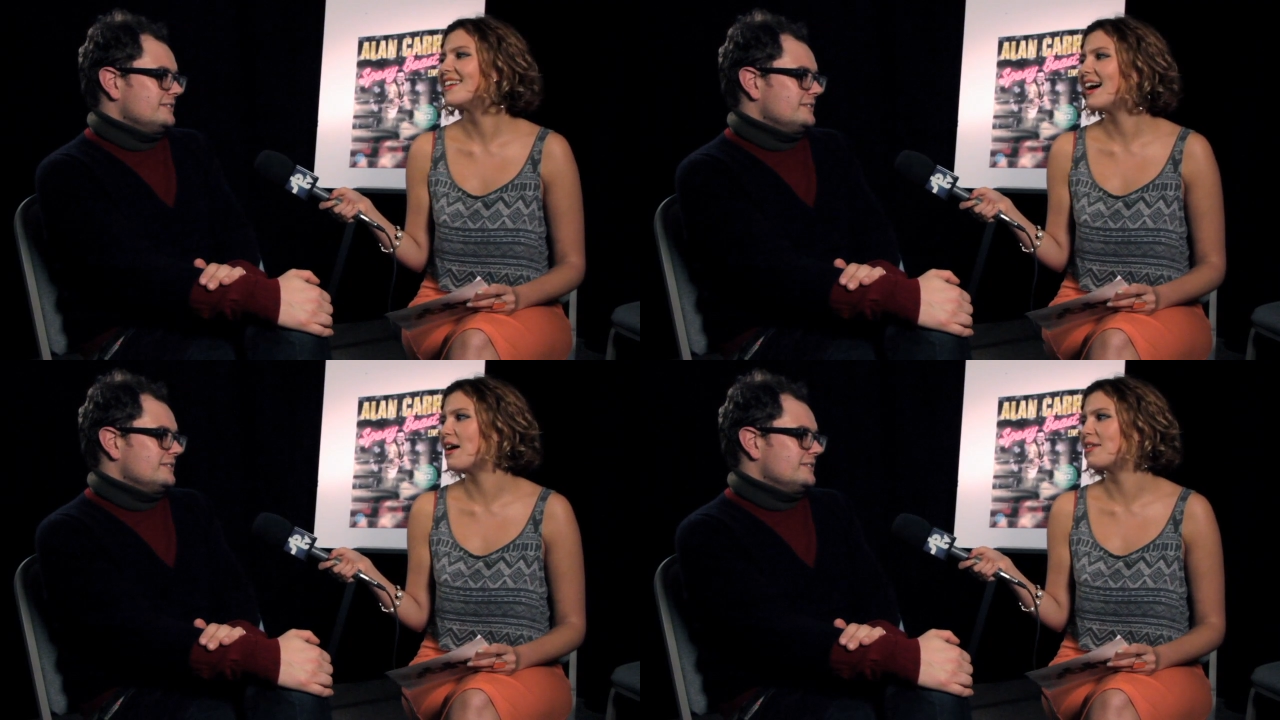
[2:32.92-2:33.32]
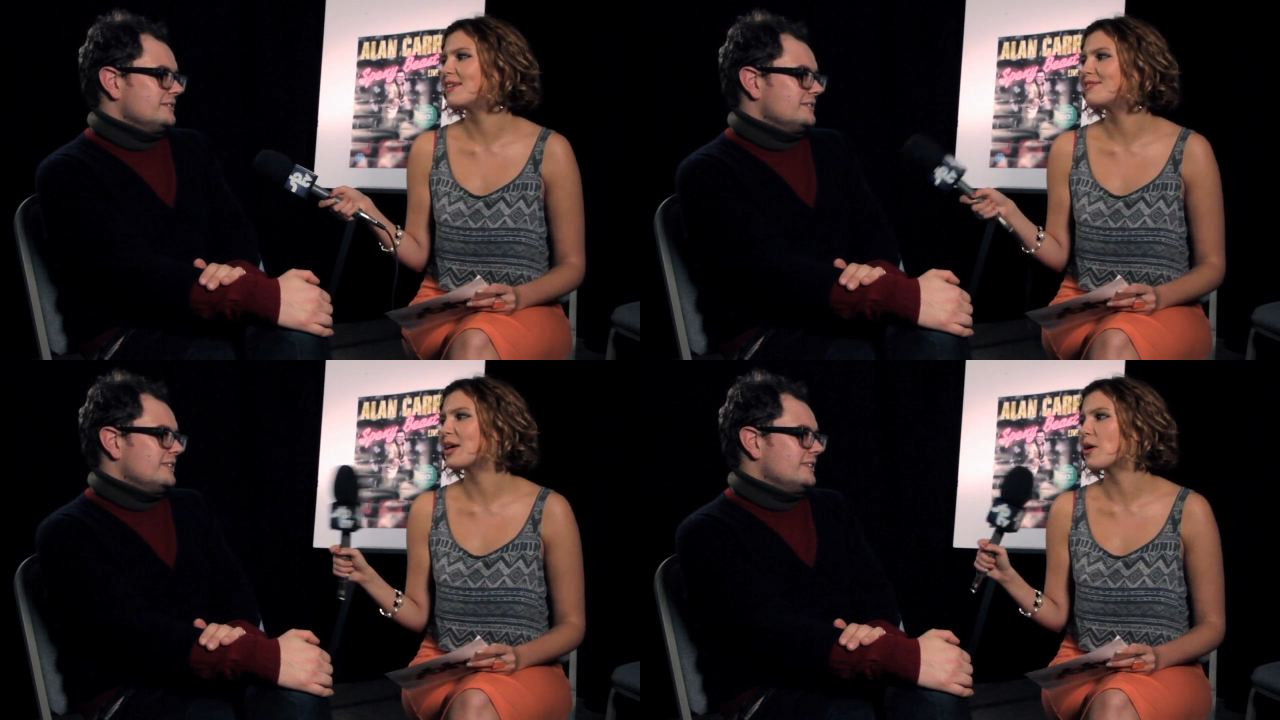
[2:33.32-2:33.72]
Speaker 1: Oh,
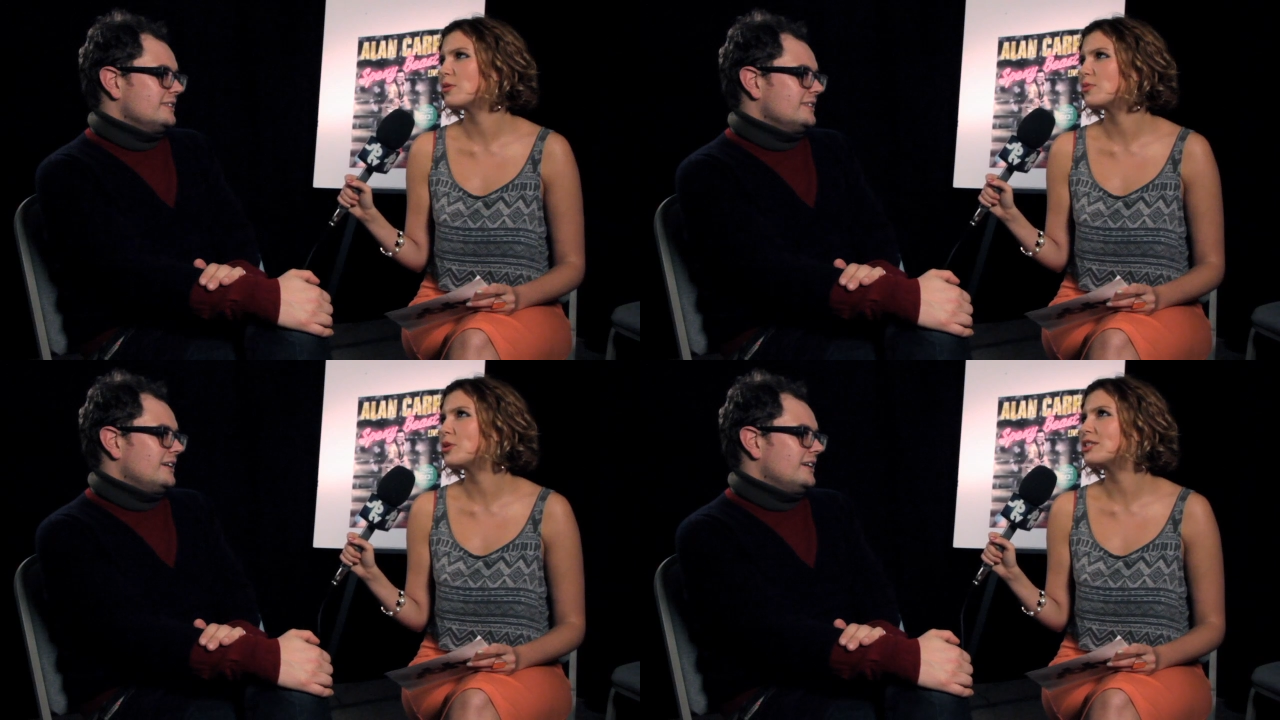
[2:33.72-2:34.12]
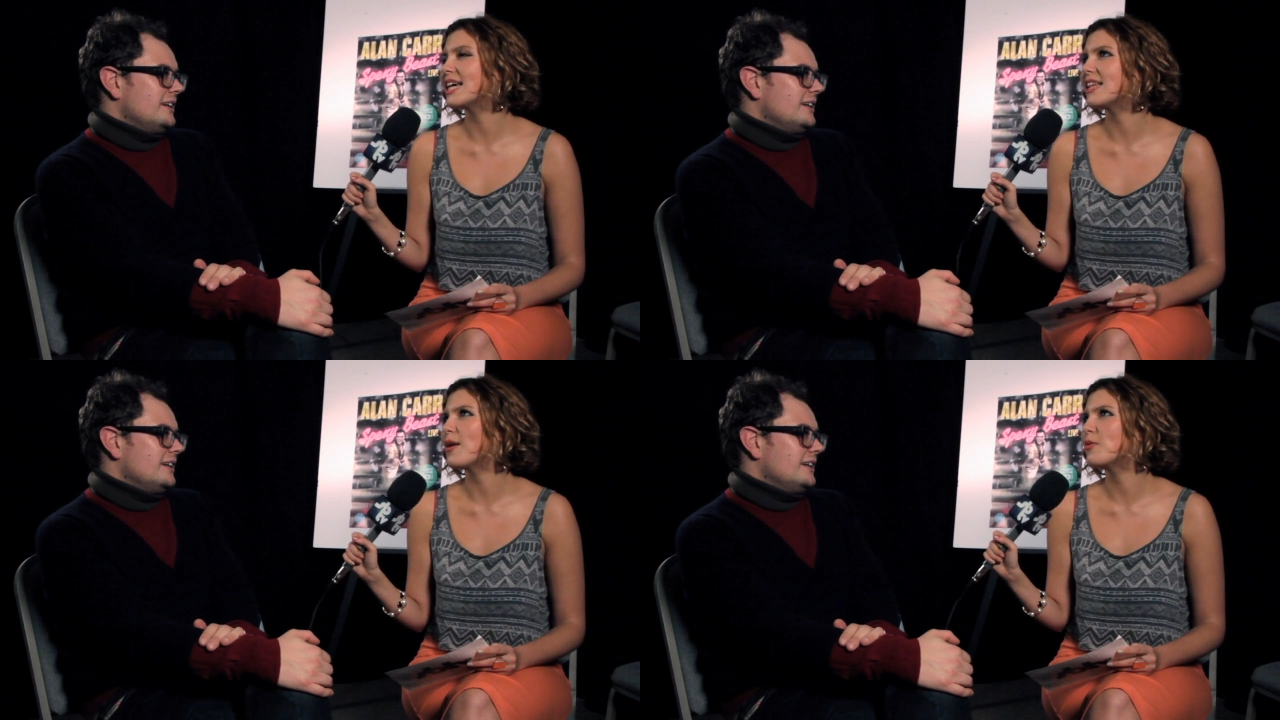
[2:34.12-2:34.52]
so would you
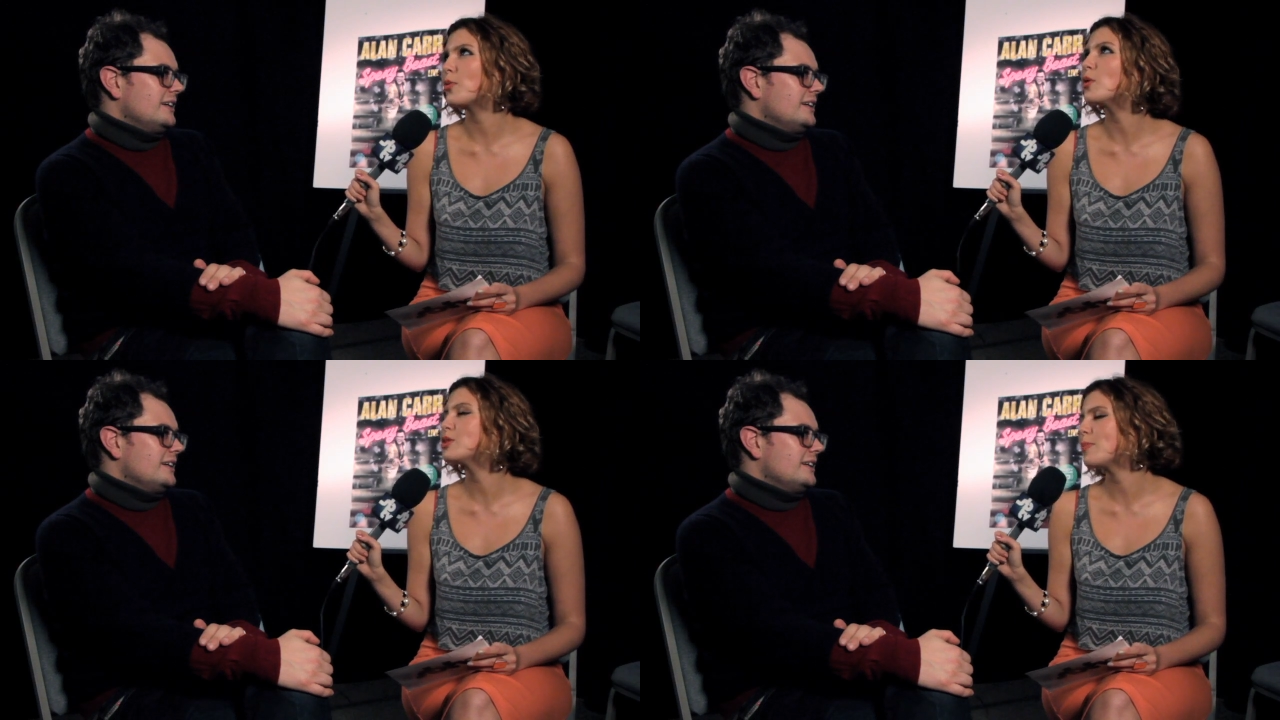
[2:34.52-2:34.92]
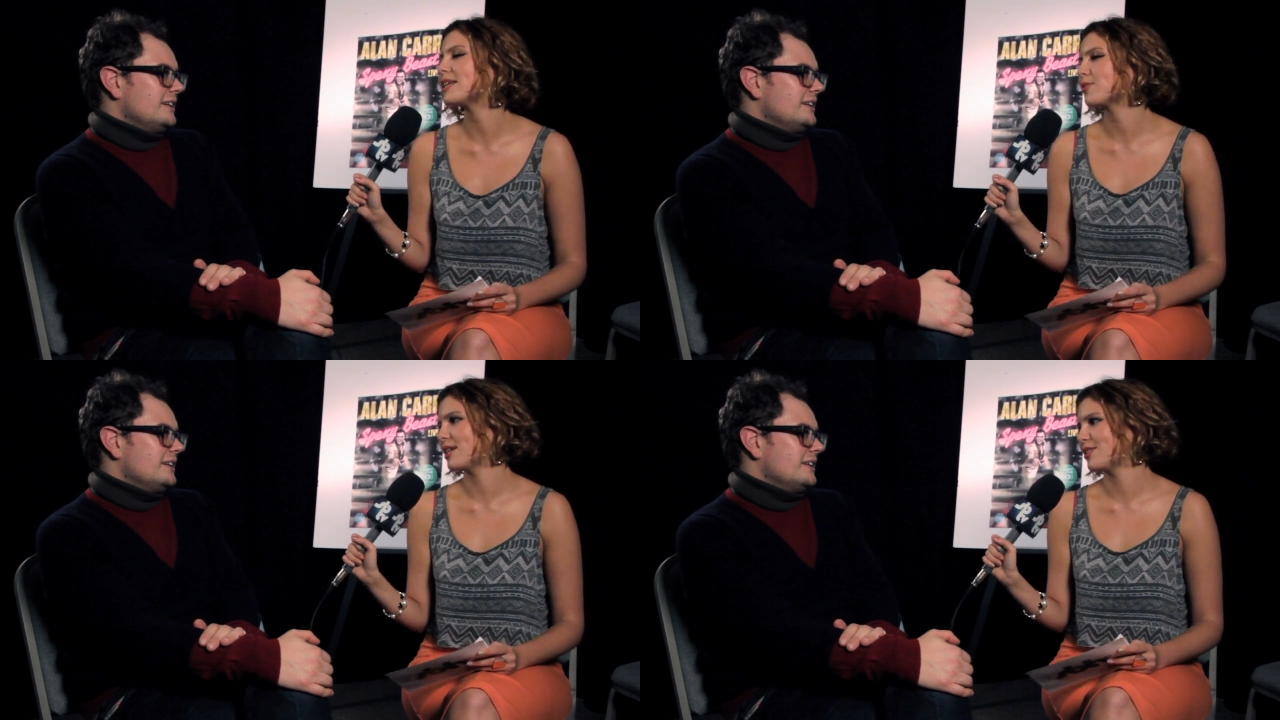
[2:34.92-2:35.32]
say that? What was the
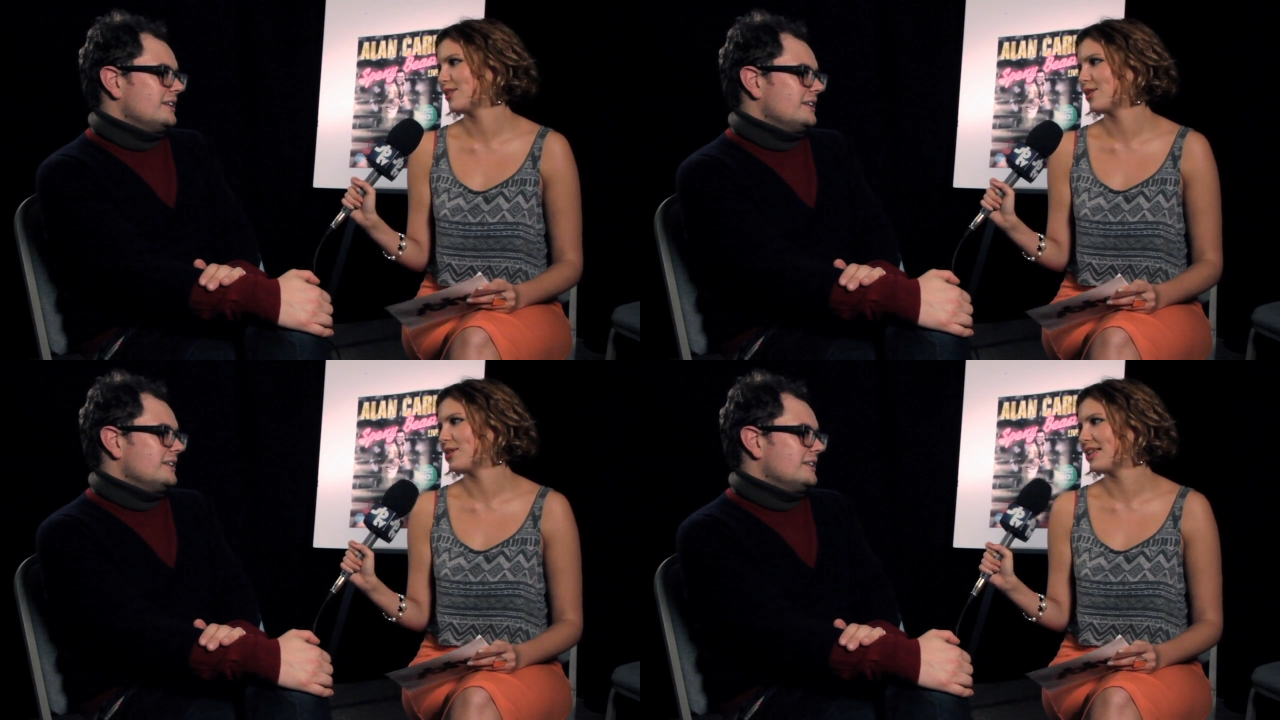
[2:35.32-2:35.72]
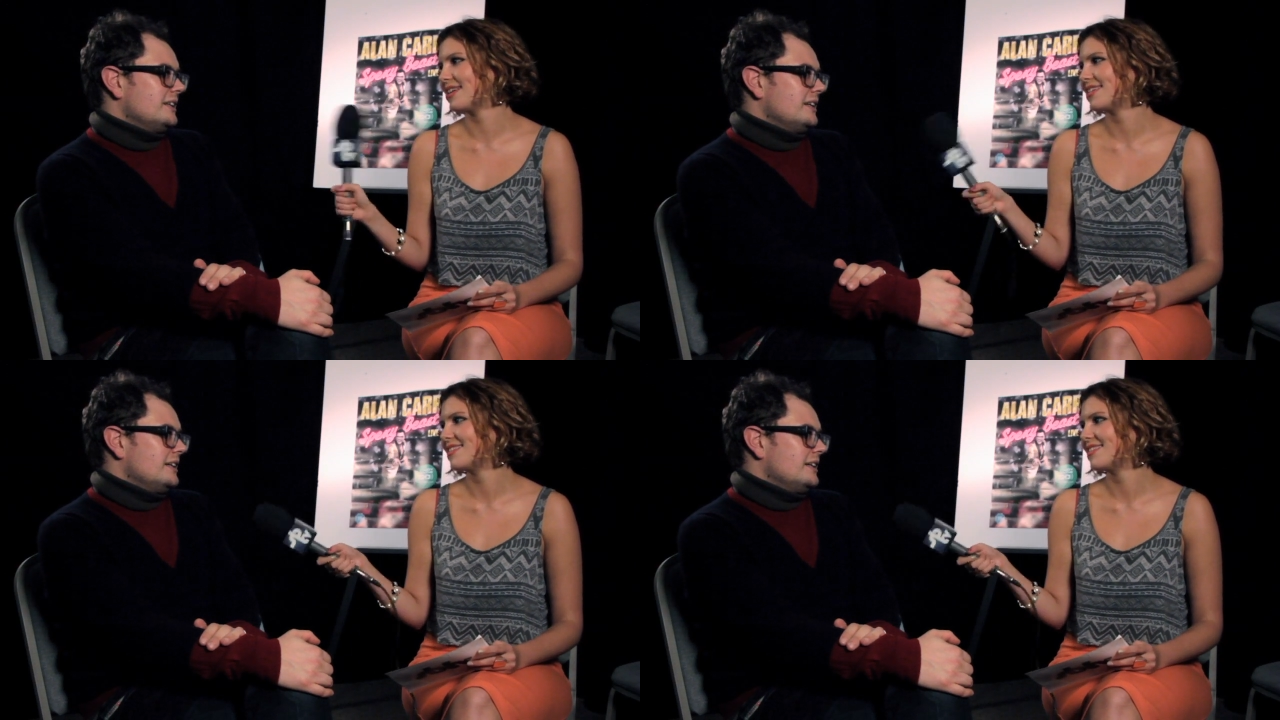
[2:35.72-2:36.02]
best question you got then?